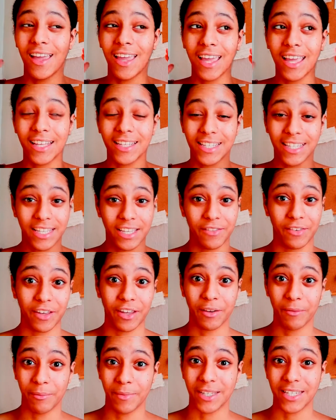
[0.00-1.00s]

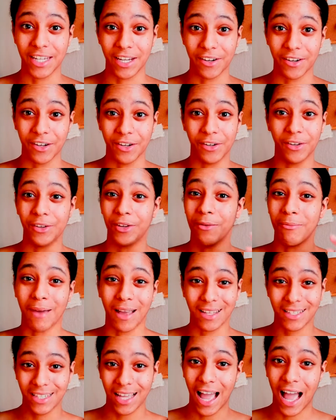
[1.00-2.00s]
insignificant material, no
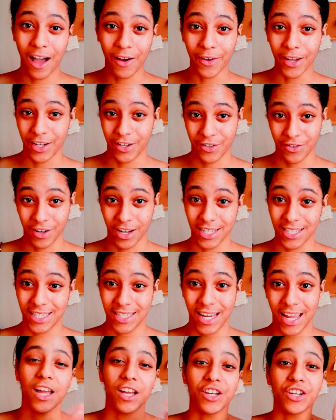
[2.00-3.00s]
matter how interesting.